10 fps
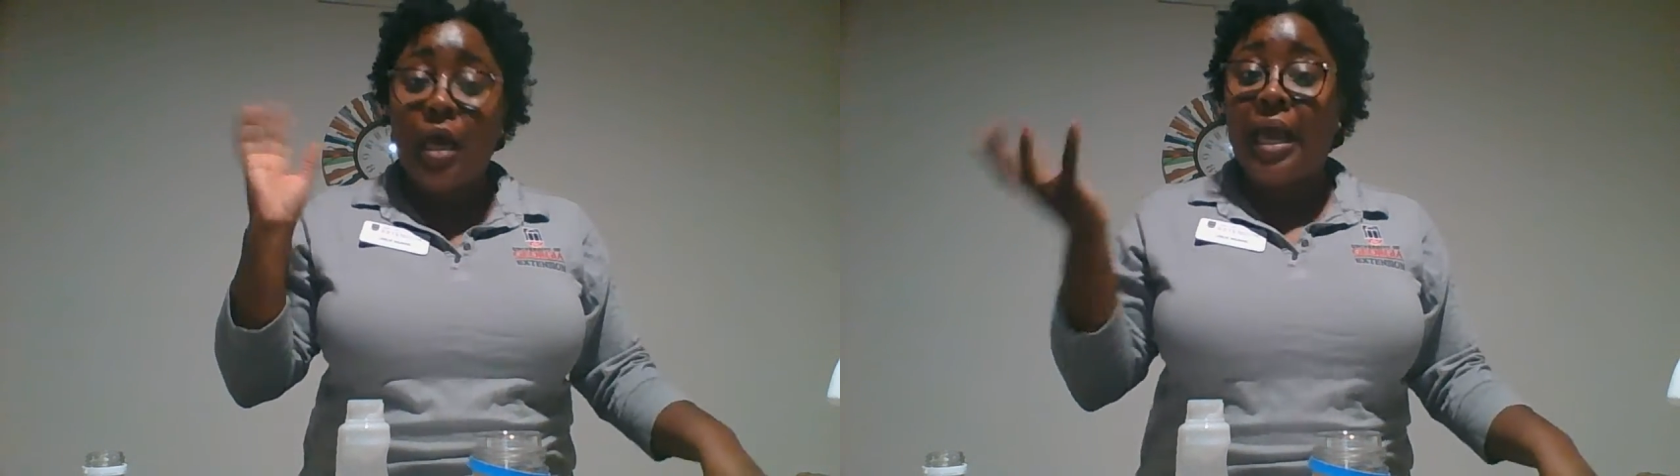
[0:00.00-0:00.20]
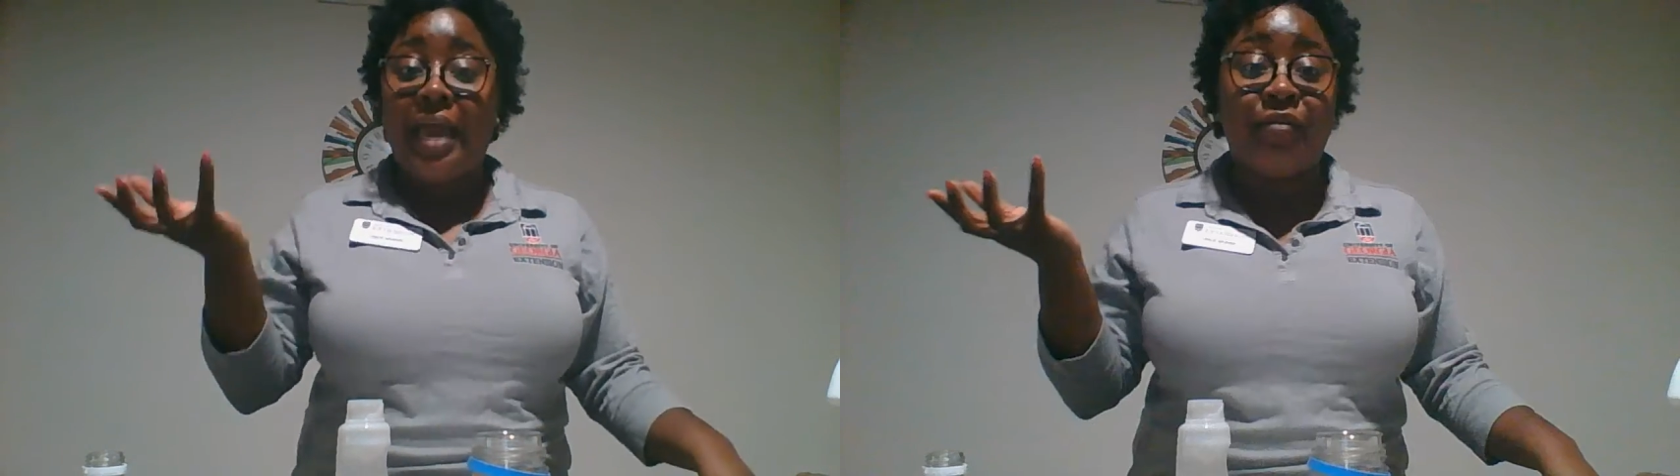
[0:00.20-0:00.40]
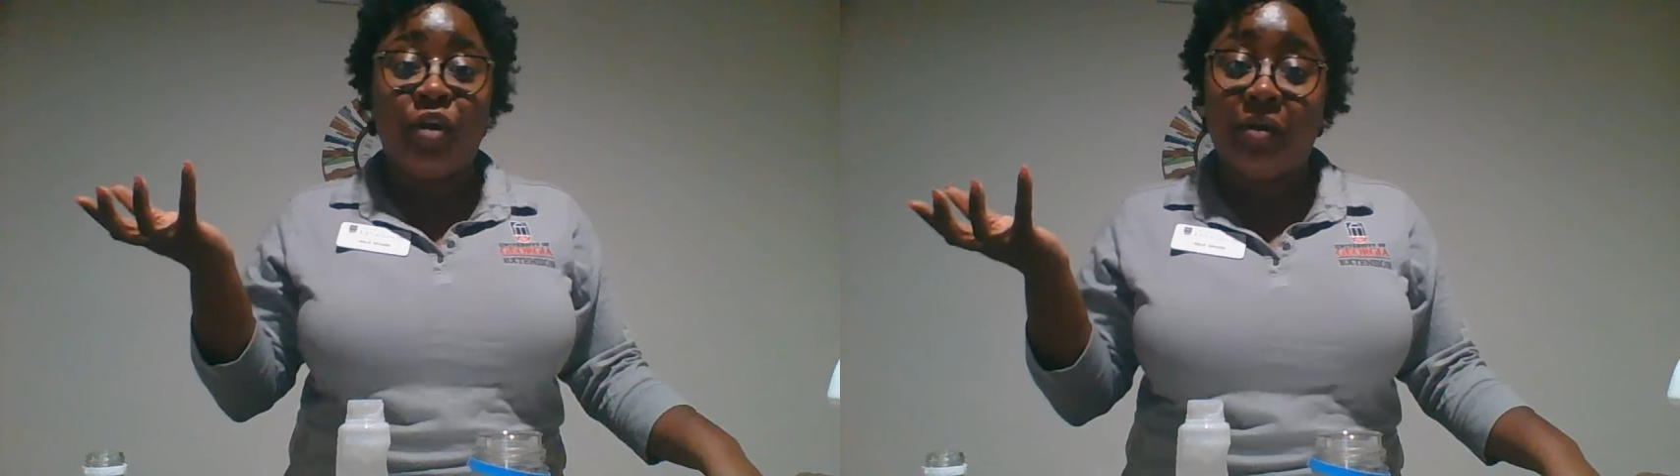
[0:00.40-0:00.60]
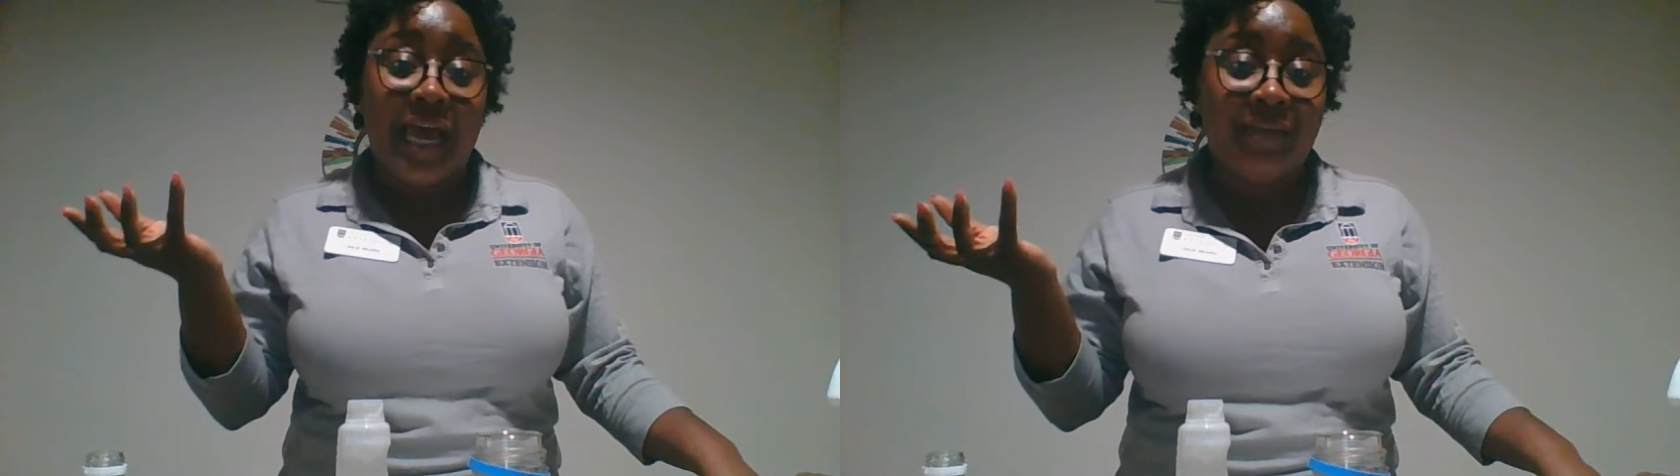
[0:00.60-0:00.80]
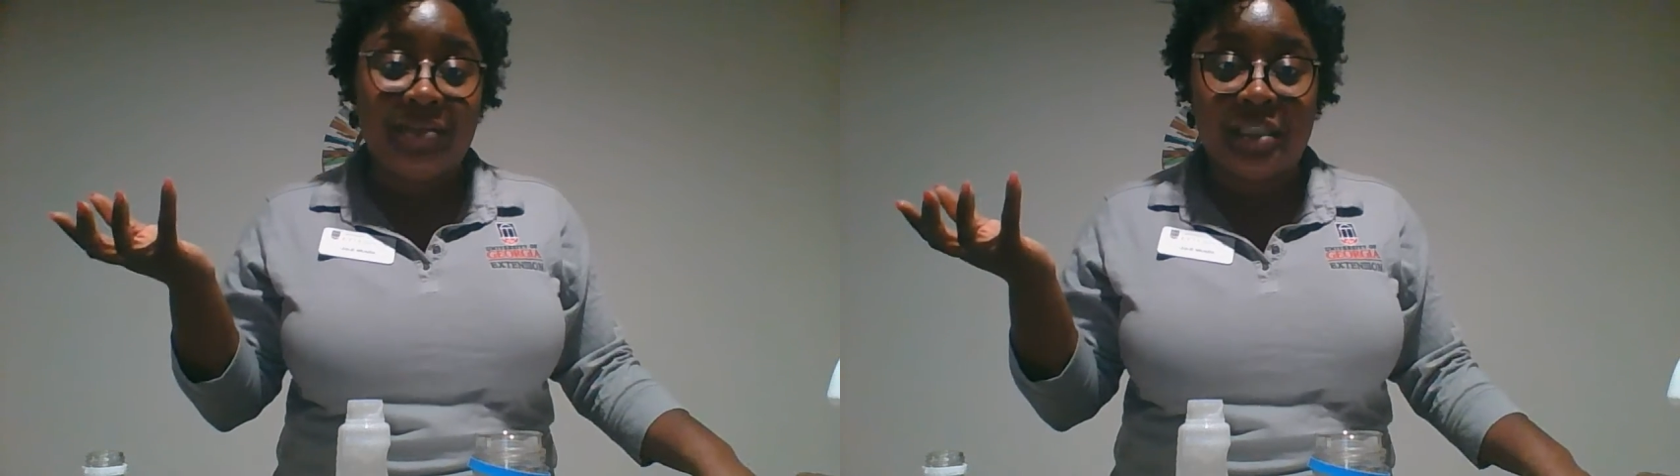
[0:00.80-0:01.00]
if you don't
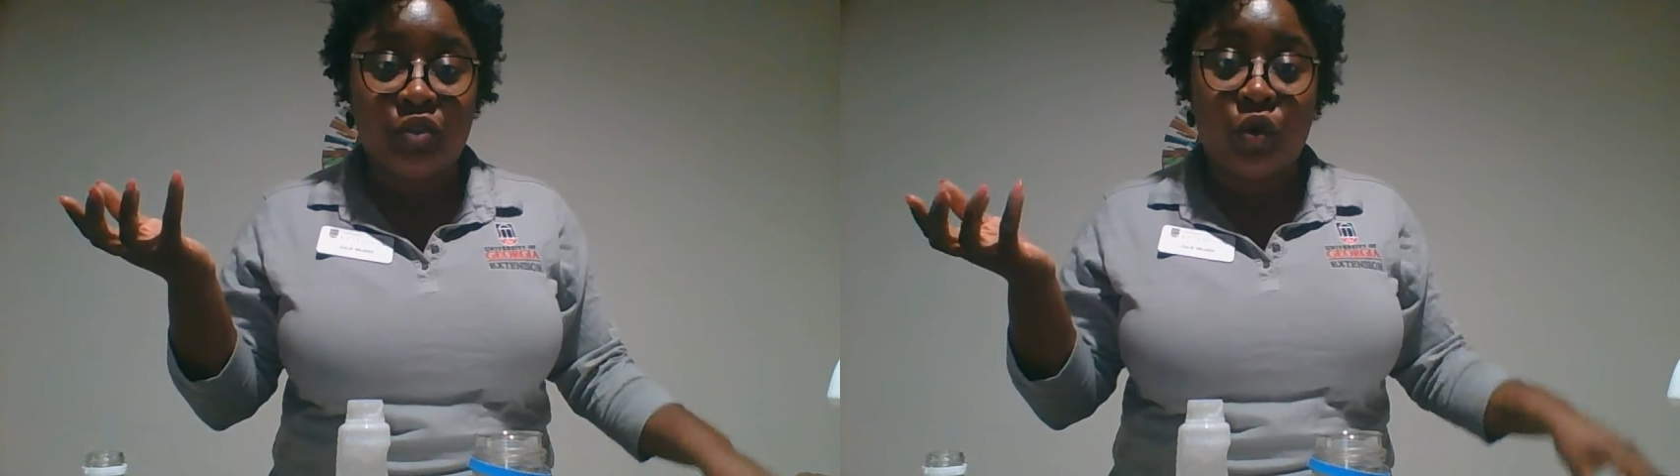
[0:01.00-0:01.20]
have essential